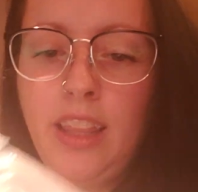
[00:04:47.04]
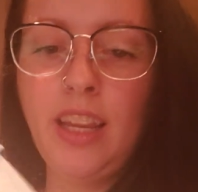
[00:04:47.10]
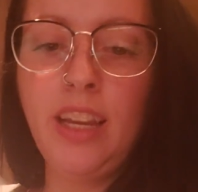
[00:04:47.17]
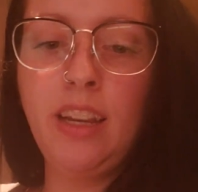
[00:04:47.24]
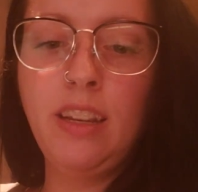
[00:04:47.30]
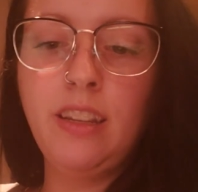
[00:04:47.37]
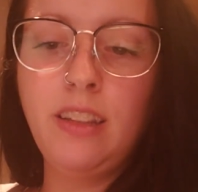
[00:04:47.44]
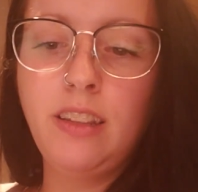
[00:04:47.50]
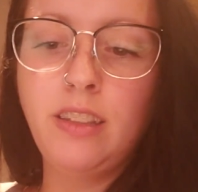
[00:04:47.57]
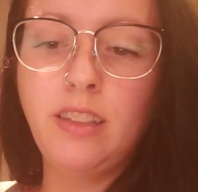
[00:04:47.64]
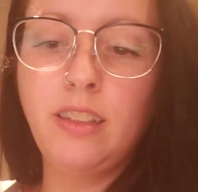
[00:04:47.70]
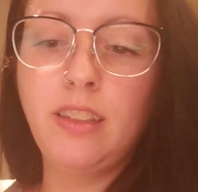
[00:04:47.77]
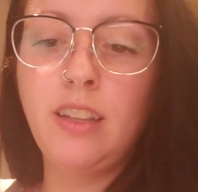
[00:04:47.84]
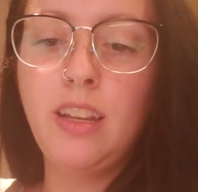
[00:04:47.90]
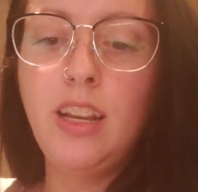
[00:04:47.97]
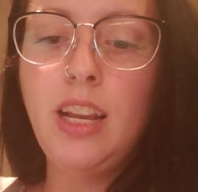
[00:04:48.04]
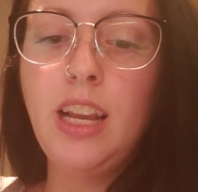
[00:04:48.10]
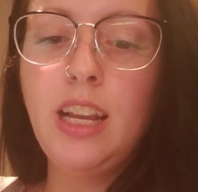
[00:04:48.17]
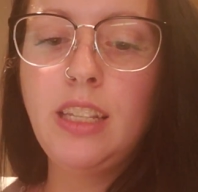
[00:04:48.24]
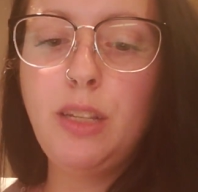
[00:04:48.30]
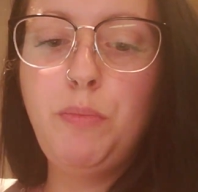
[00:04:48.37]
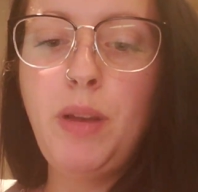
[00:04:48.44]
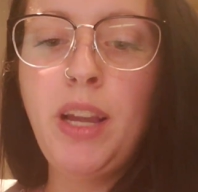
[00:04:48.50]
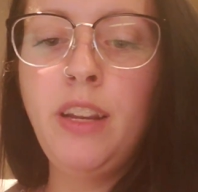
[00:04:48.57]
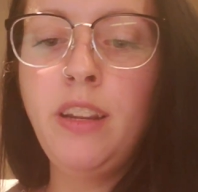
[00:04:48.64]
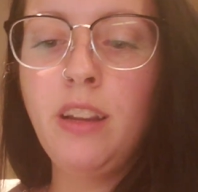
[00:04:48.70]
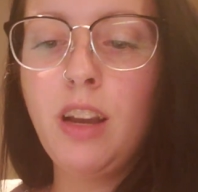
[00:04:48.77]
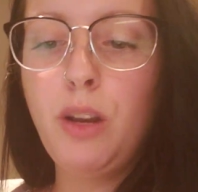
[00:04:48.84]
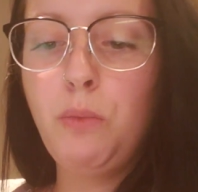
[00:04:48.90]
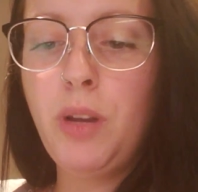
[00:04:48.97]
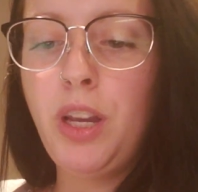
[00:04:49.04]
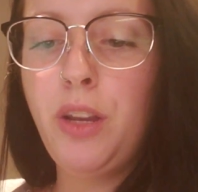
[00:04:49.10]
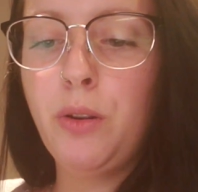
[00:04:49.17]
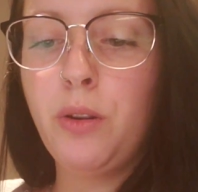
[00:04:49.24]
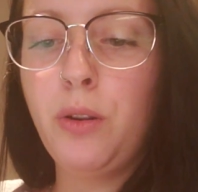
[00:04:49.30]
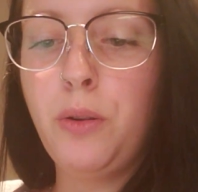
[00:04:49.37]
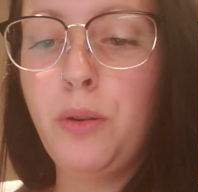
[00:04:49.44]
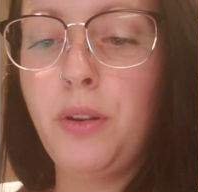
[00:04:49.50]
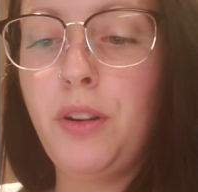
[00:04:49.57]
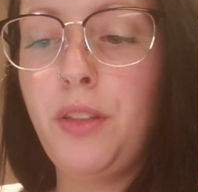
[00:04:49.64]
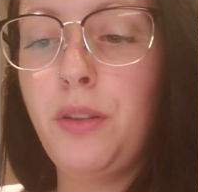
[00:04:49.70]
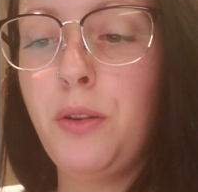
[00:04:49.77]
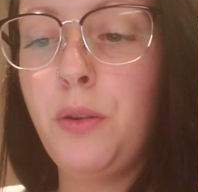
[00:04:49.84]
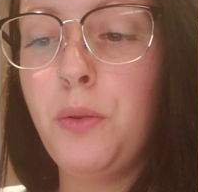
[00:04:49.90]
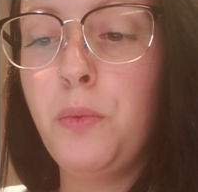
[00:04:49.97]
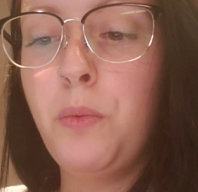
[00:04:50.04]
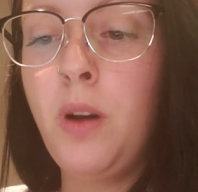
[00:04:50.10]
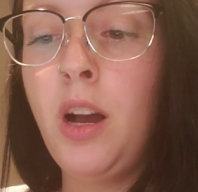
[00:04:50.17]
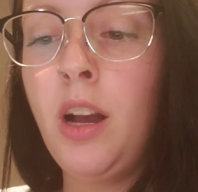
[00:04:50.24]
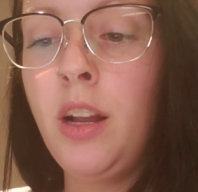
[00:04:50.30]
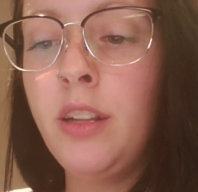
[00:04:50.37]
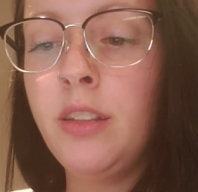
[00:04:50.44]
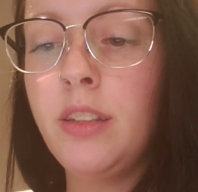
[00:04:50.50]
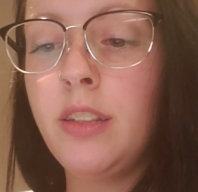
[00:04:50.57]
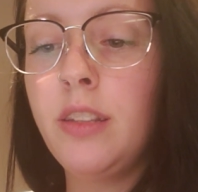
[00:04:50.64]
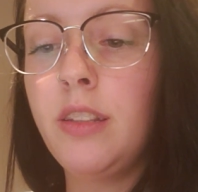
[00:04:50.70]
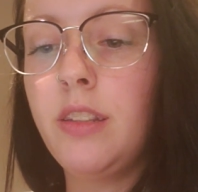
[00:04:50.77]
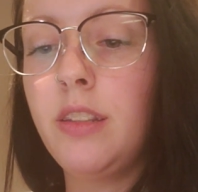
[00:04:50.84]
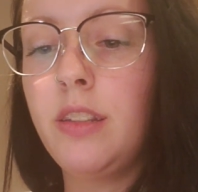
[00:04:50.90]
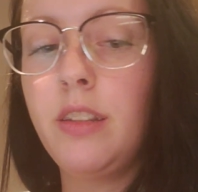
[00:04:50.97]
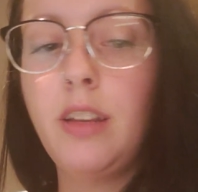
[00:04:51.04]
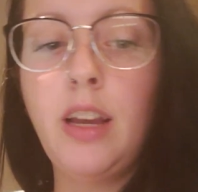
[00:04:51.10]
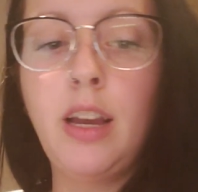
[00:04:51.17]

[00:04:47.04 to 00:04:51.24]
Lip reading: this, depending on what your ortho wants.